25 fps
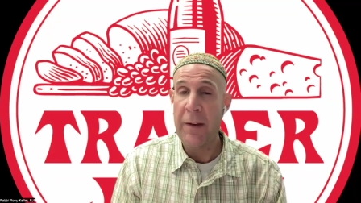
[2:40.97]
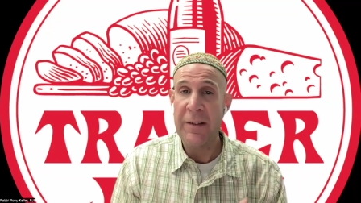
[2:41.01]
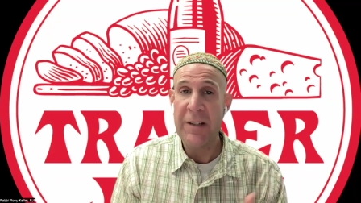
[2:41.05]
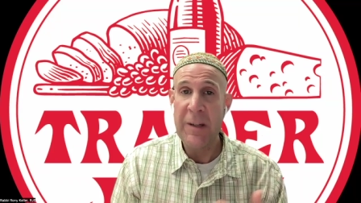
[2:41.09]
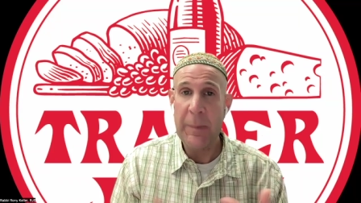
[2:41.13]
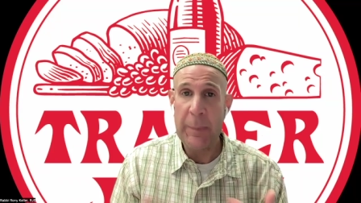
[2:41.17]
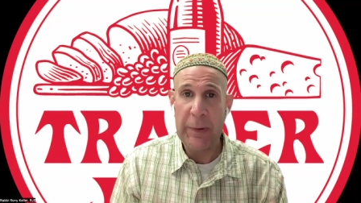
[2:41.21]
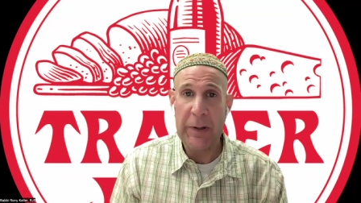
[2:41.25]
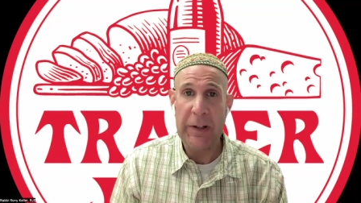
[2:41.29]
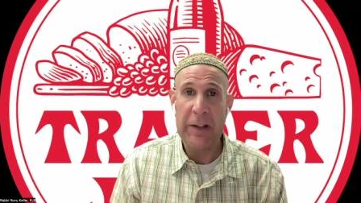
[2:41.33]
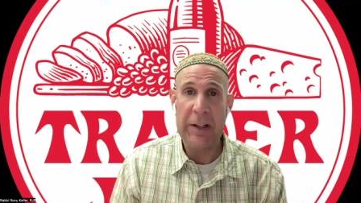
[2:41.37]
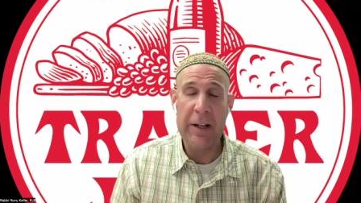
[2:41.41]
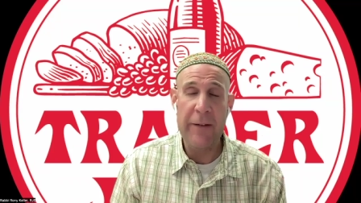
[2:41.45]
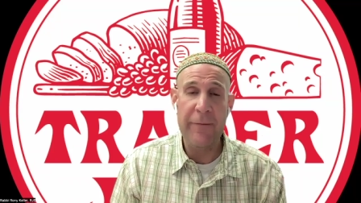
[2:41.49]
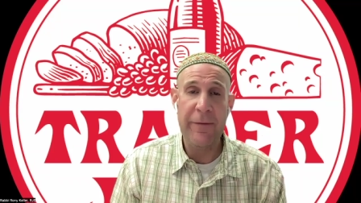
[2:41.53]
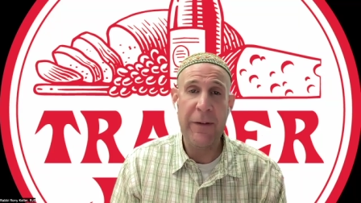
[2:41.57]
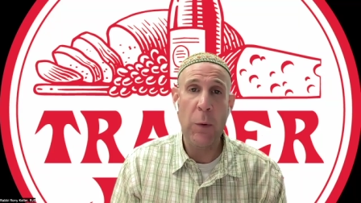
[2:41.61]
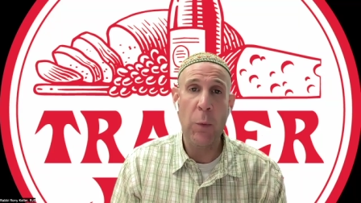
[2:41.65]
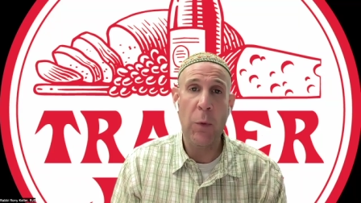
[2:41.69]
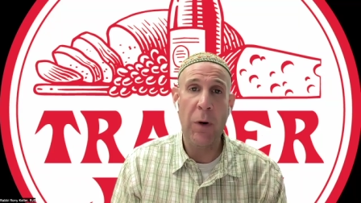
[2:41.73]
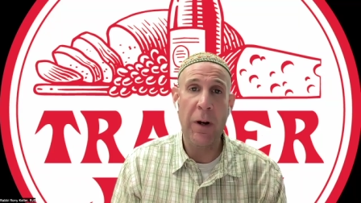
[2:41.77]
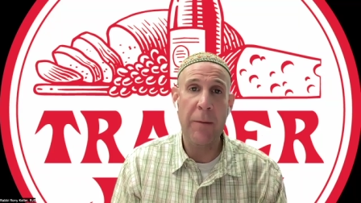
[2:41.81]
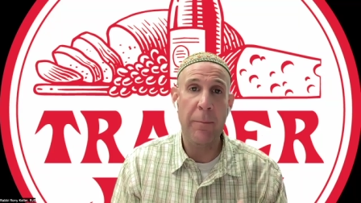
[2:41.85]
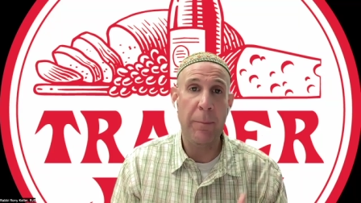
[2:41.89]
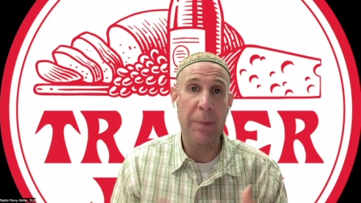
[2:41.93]
typically if
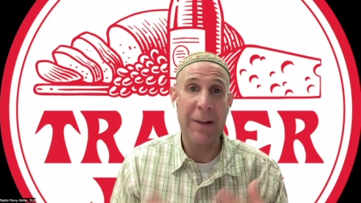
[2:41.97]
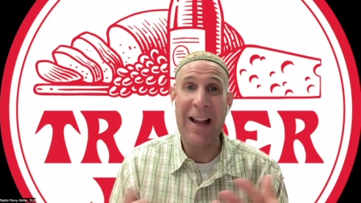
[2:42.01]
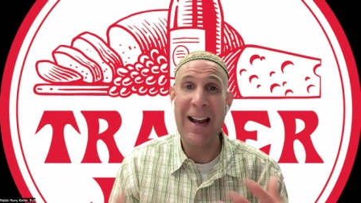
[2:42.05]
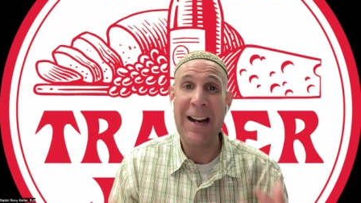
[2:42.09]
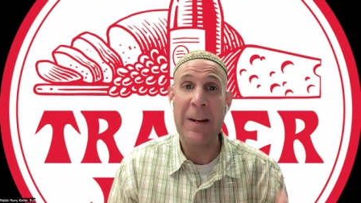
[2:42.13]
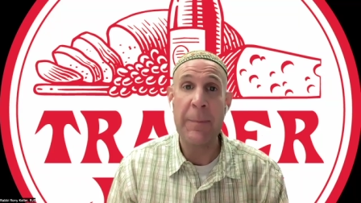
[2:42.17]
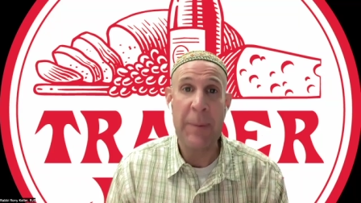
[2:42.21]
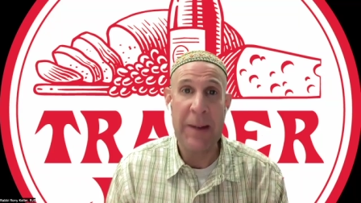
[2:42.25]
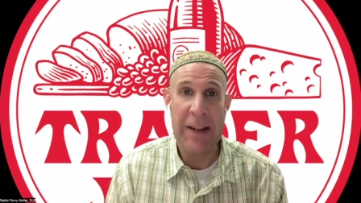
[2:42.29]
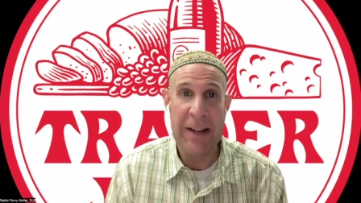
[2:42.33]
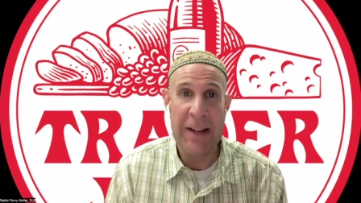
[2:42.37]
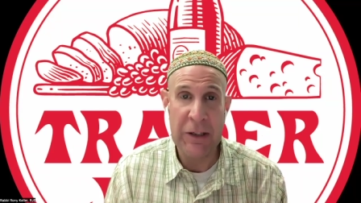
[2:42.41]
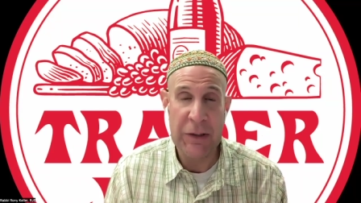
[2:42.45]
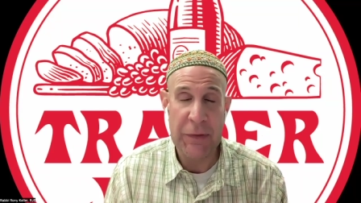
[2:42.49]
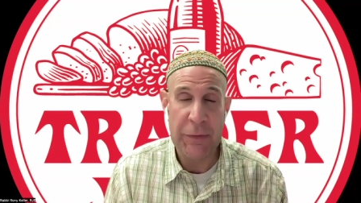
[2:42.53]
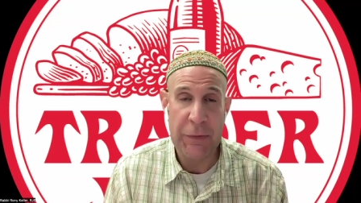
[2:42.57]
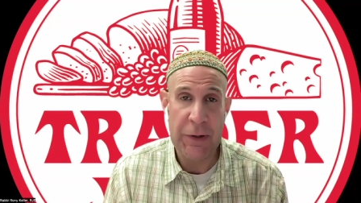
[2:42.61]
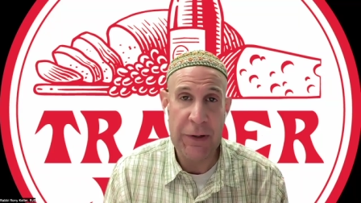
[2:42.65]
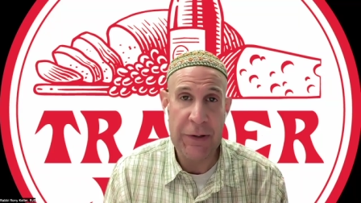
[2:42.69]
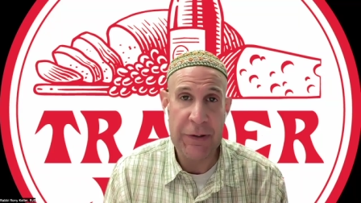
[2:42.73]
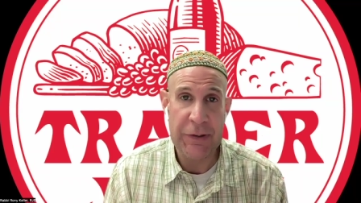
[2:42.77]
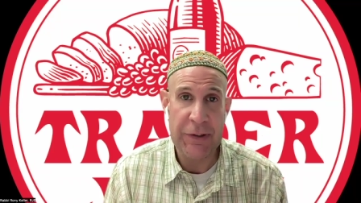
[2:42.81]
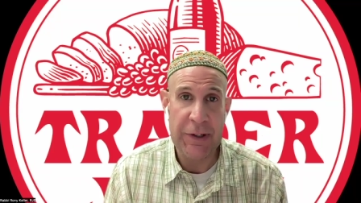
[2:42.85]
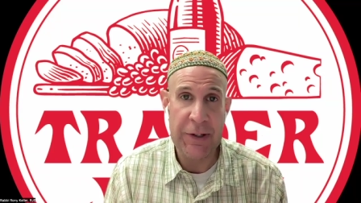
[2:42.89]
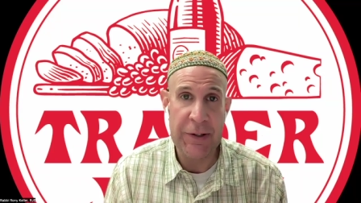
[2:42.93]
you want black beans,
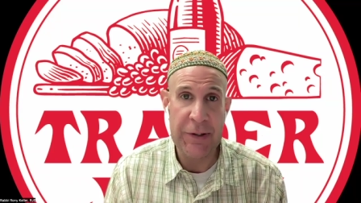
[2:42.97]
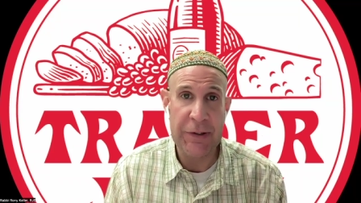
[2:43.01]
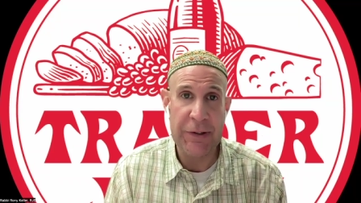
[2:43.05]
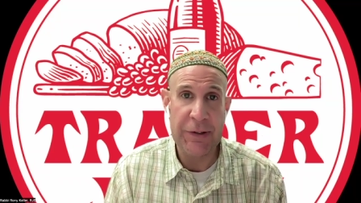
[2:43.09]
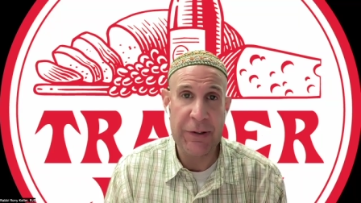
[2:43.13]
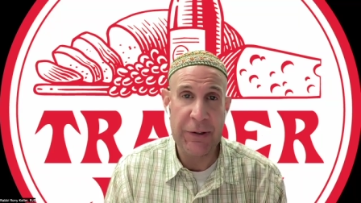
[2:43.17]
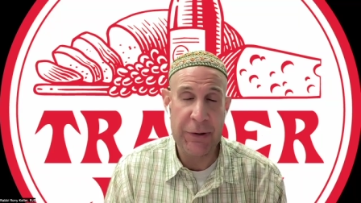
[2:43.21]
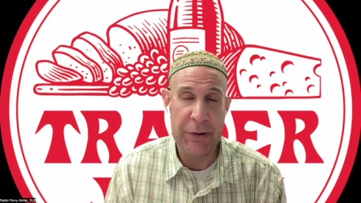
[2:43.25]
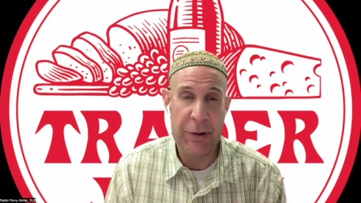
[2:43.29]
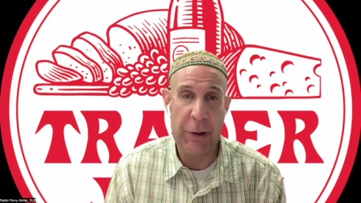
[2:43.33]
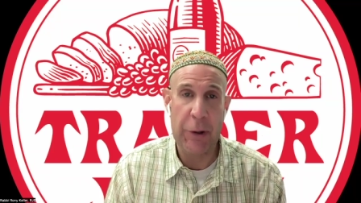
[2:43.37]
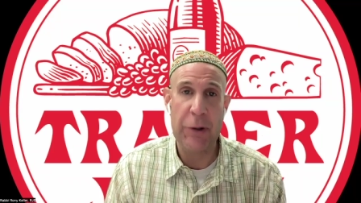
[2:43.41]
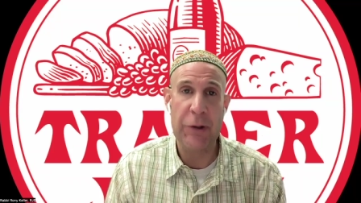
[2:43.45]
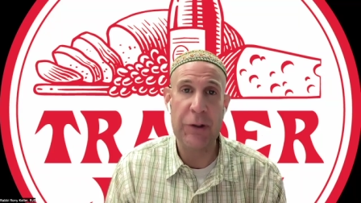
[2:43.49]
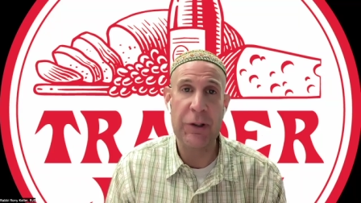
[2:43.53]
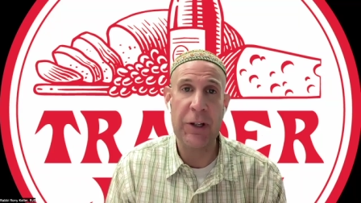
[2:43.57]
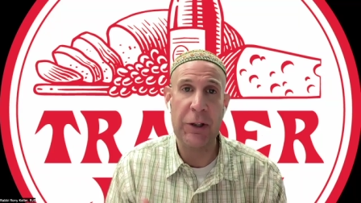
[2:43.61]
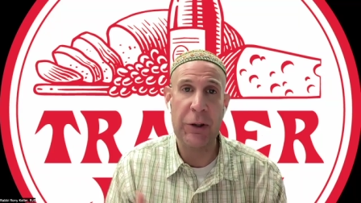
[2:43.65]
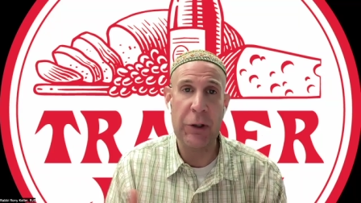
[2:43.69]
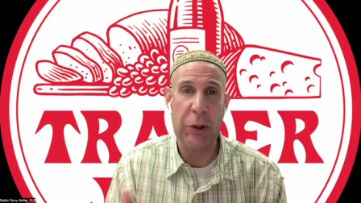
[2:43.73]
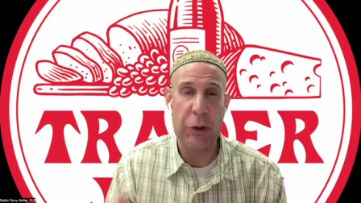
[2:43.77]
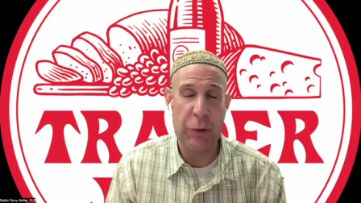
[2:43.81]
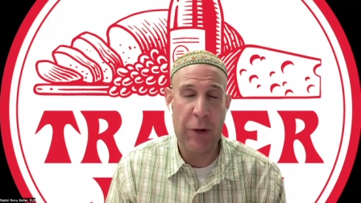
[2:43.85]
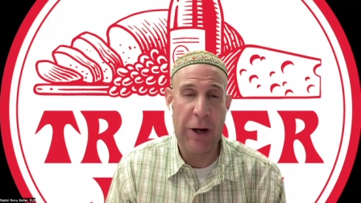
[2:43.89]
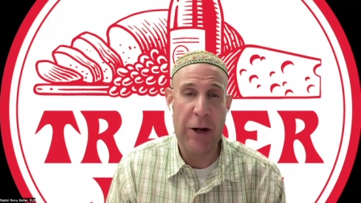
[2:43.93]
for instance, there's
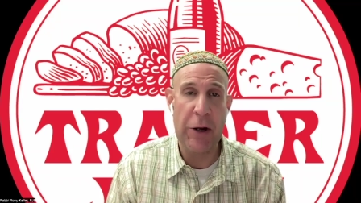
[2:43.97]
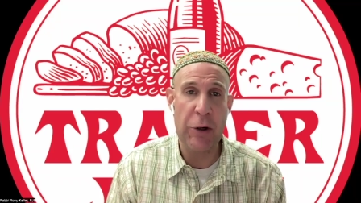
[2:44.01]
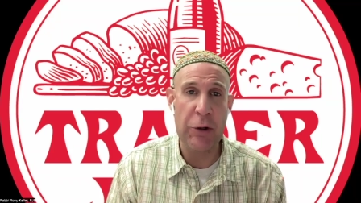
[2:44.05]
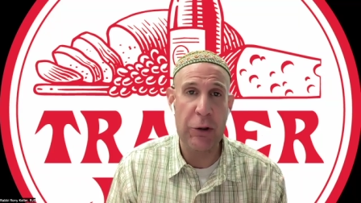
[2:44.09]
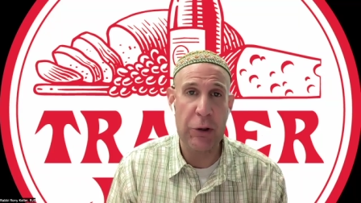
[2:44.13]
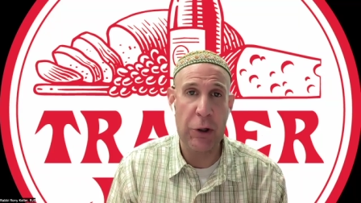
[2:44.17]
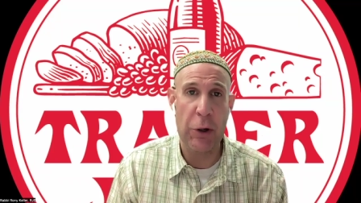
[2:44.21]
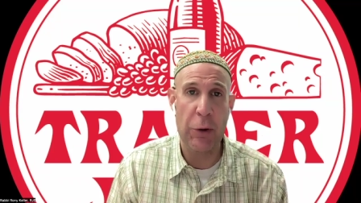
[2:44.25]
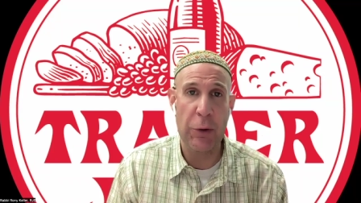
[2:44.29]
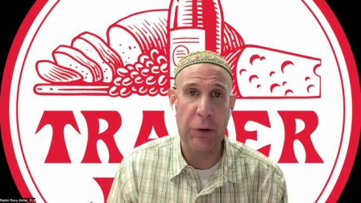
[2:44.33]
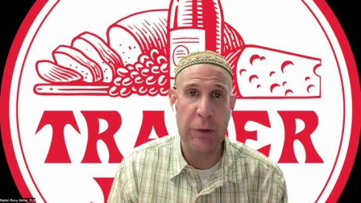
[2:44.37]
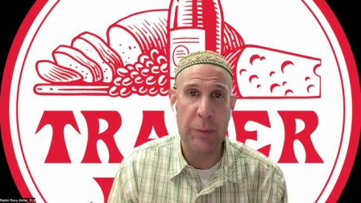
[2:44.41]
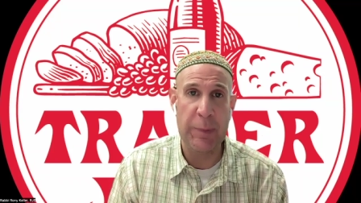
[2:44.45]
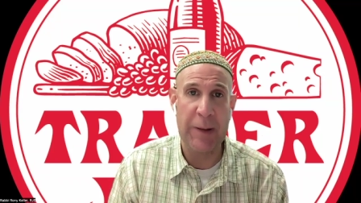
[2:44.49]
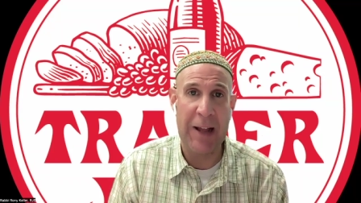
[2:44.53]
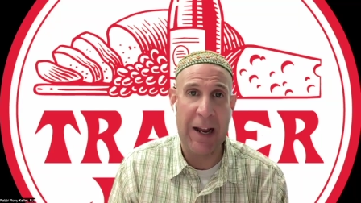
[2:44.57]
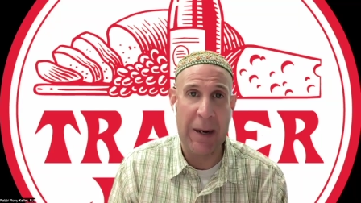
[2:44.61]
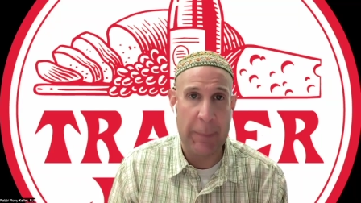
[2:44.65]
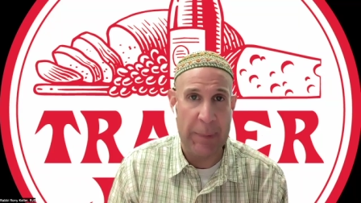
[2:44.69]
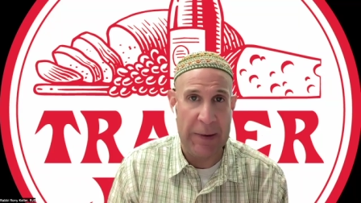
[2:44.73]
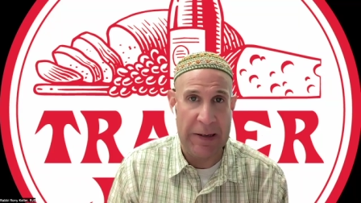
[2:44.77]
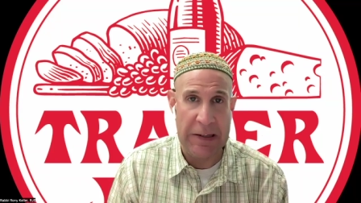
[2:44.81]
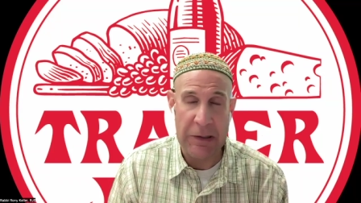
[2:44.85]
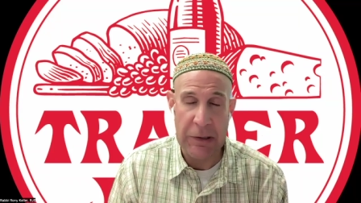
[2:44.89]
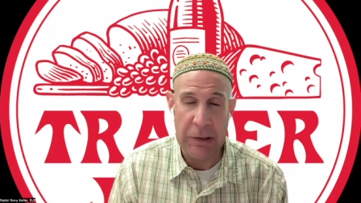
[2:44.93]
like the Trader Joe's
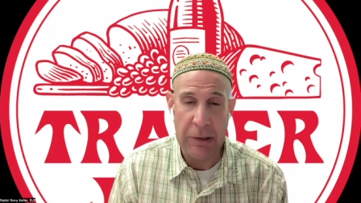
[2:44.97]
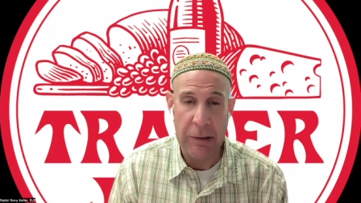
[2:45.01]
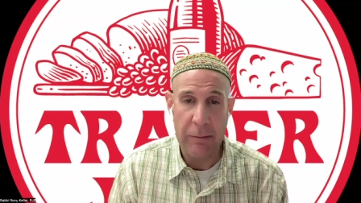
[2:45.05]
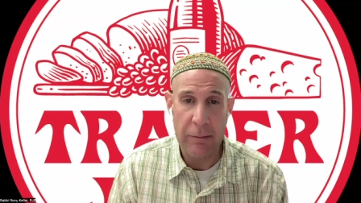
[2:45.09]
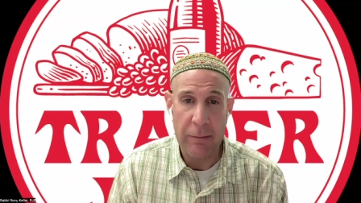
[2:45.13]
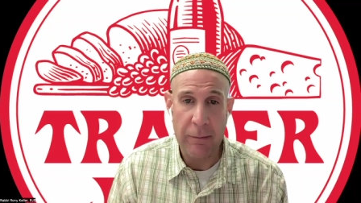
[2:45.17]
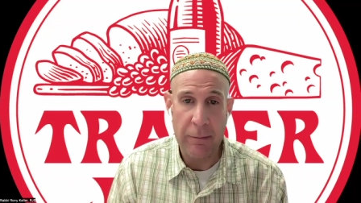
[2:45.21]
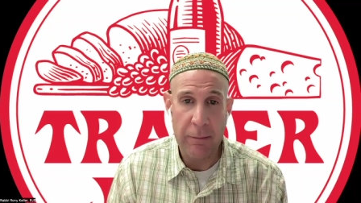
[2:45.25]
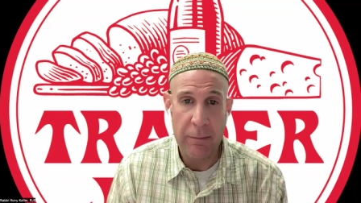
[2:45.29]
black beans.